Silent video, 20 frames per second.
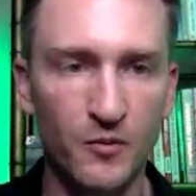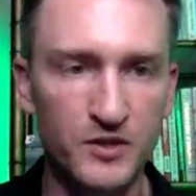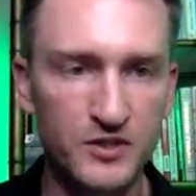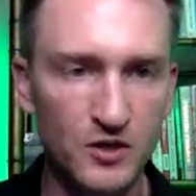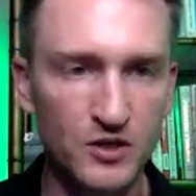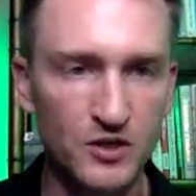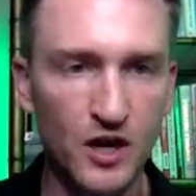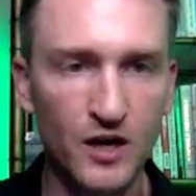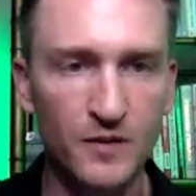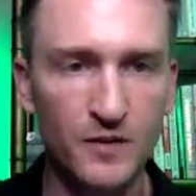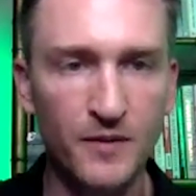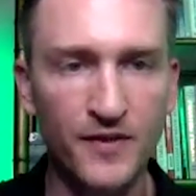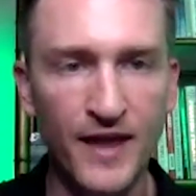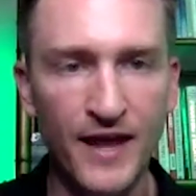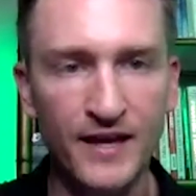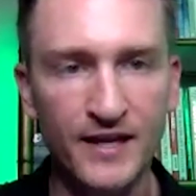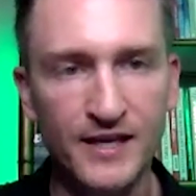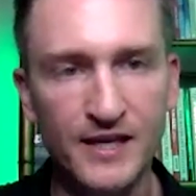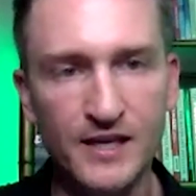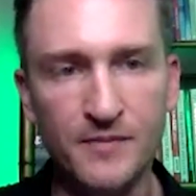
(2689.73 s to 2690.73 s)
and we start talking
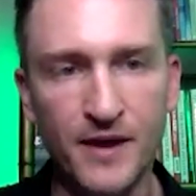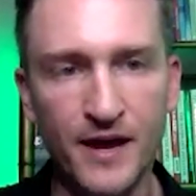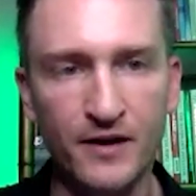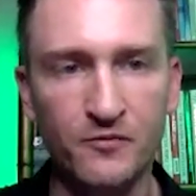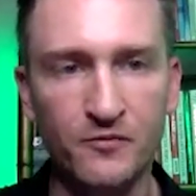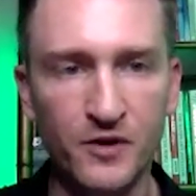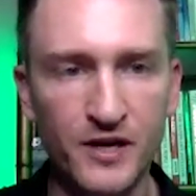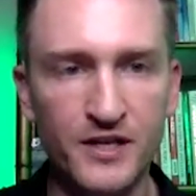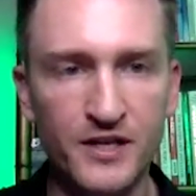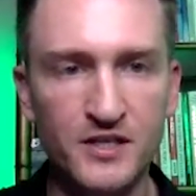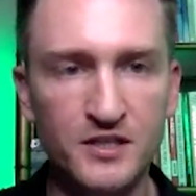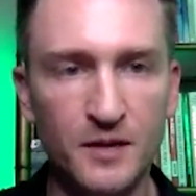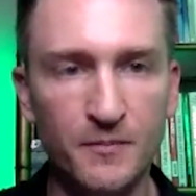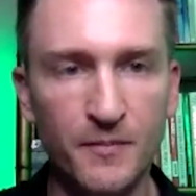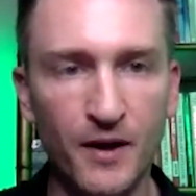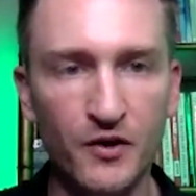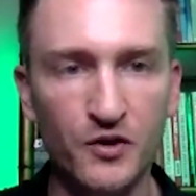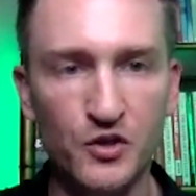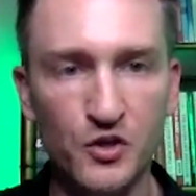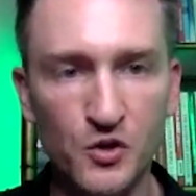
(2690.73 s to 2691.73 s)
about that key man
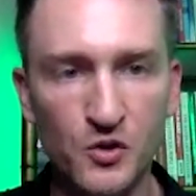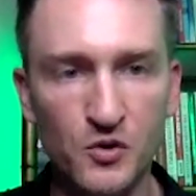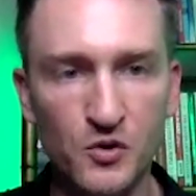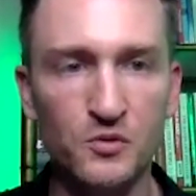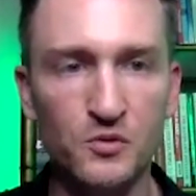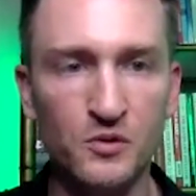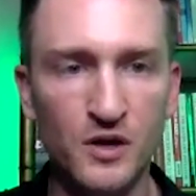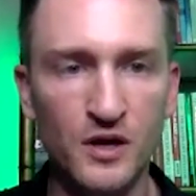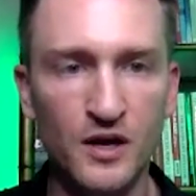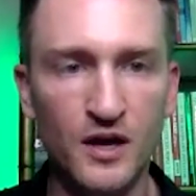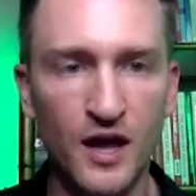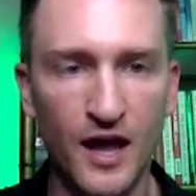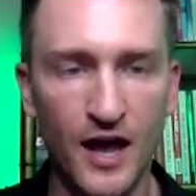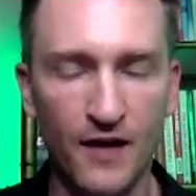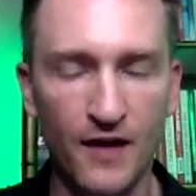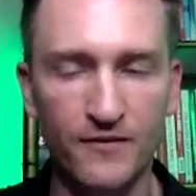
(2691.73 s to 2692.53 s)
risk, about you